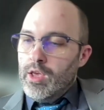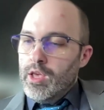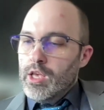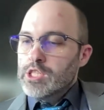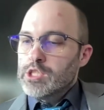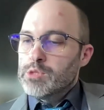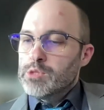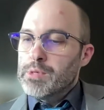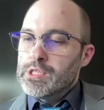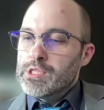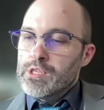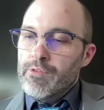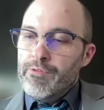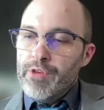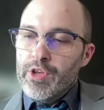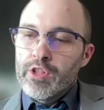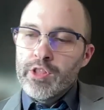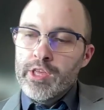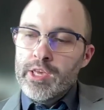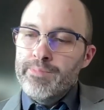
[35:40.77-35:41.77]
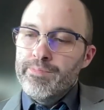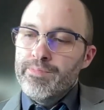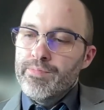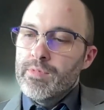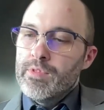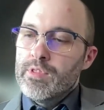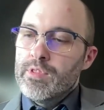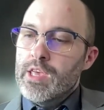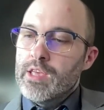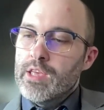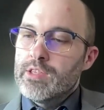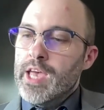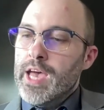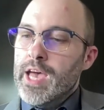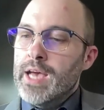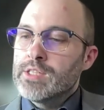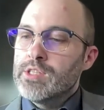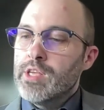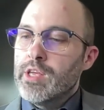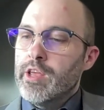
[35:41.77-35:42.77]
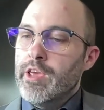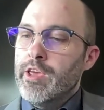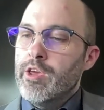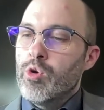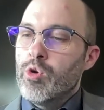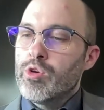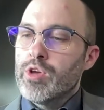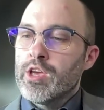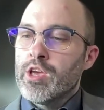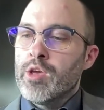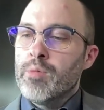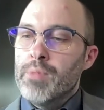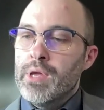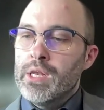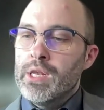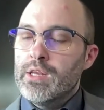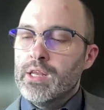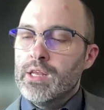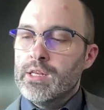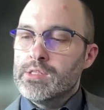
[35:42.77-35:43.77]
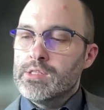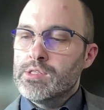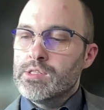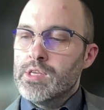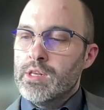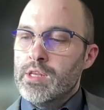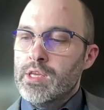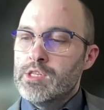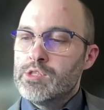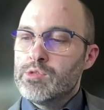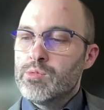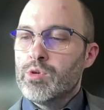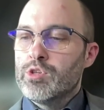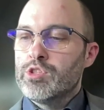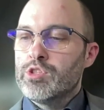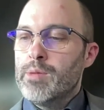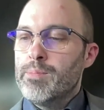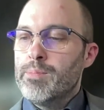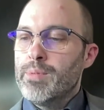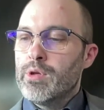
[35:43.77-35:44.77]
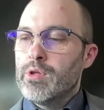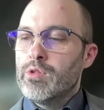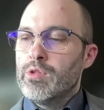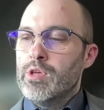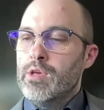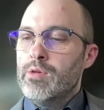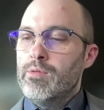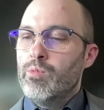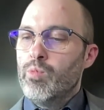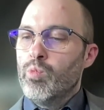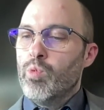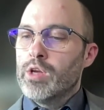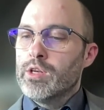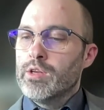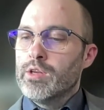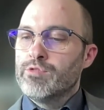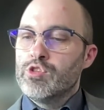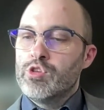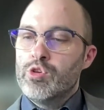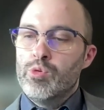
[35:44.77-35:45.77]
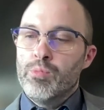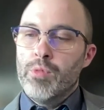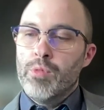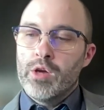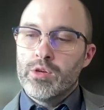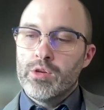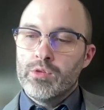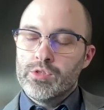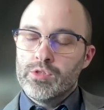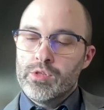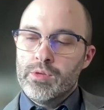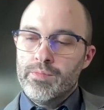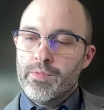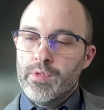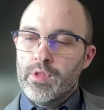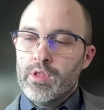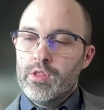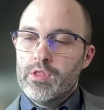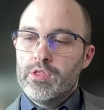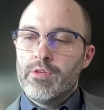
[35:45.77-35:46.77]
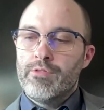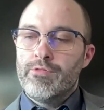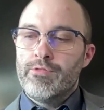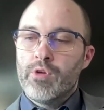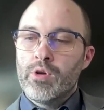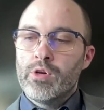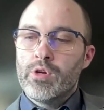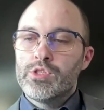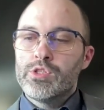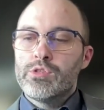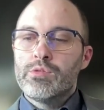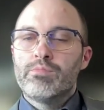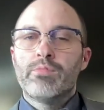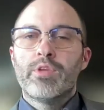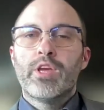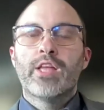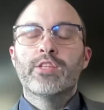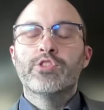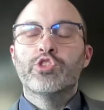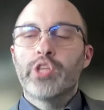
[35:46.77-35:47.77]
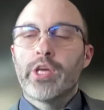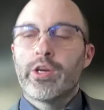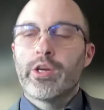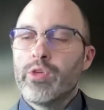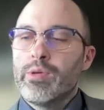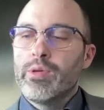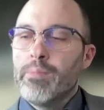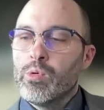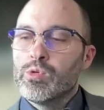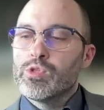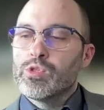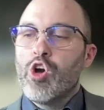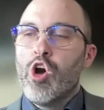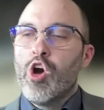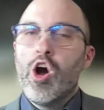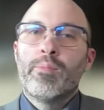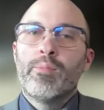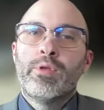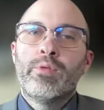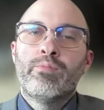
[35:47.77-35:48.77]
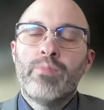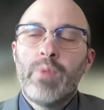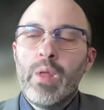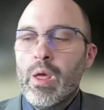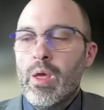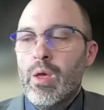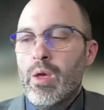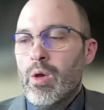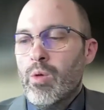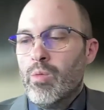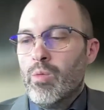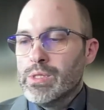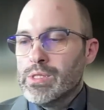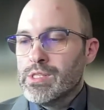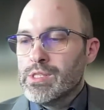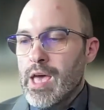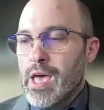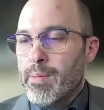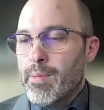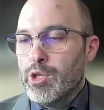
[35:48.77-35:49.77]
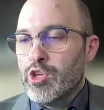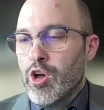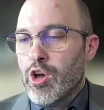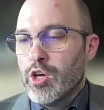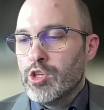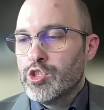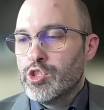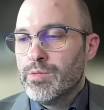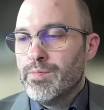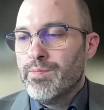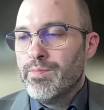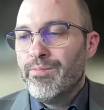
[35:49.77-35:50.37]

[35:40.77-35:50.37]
Specifically, the attacks that EOKA committed in the cities were typically one of two models. The first, and generally most common, was sabotage.